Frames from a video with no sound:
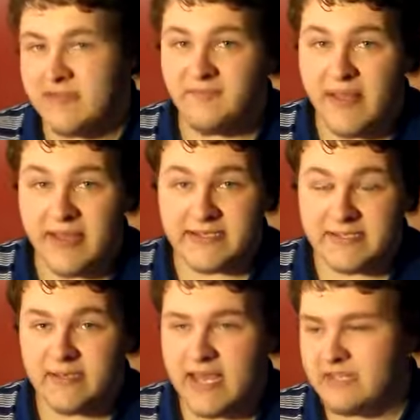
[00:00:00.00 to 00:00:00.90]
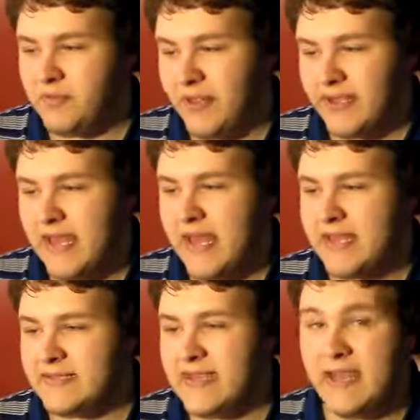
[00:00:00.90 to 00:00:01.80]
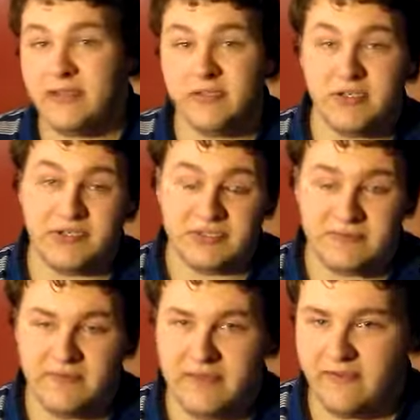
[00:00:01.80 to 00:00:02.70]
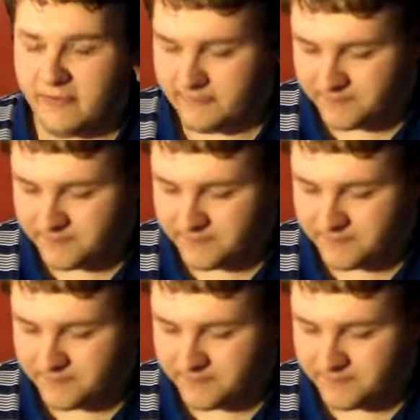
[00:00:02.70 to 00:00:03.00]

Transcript: I've liked at playing as, and they're just my favorite.